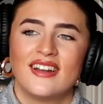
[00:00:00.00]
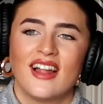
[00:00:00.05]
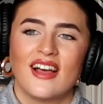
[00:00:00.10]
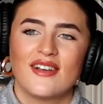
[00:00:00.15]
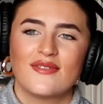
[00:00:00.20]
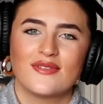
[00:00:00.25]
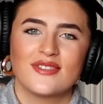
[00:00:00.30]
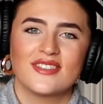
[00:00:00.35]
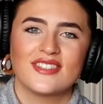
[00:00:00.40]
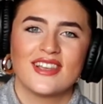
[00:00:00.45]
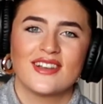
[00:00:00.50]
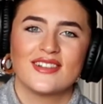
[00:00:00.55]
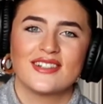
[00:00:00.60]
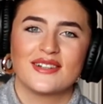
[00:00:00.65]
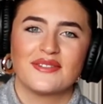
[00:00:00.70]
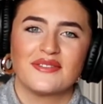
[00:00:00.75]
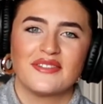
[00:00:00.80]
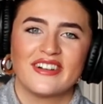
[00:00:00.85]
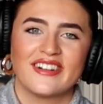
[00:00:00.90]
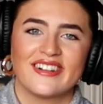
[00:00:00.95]
Life was so
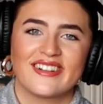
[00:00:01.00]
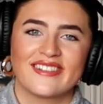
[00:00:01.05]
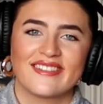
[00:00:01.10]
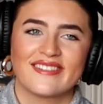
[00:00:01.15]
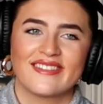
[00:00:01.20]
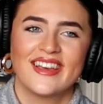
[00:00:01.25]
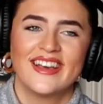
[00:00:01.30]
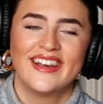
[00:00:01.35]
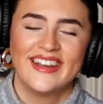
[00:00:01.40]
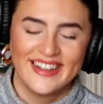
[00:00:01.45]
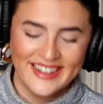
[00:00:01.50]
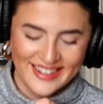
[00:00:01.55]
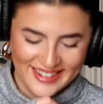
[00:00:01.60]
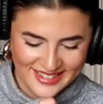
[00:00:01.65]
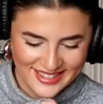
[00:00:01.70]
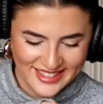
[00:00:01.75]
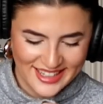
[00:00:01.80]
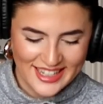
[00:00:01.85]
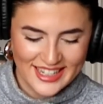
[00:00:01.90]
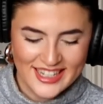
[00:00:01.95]
different.
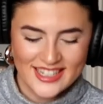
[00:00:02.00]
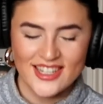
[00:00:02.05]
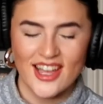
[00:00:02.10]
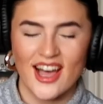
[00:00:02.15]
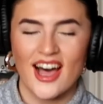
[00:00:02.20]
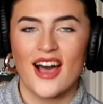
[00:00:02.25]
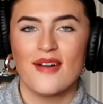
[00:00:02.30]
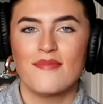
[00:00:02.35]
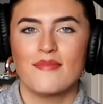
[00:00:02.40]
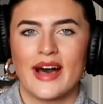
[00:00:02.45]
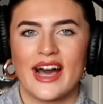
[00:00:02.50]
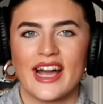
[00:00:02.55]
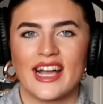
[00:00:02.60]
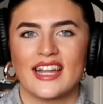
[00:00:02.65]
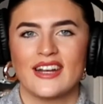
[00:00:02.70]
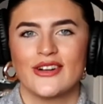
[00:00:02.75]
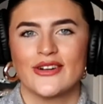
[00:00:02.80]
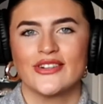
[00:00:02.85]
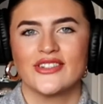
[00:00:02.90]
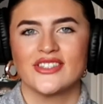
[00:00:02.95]
Because I'm
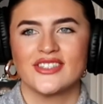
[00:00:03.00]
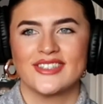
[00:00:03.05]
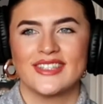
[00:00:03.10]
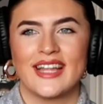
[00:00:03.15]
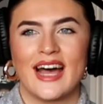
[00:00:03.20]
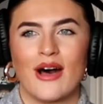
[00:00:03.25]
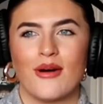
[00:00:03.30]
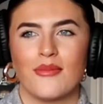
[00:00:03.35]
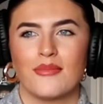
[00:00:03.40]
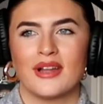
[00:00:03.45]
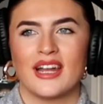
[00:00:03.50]
back in halls now,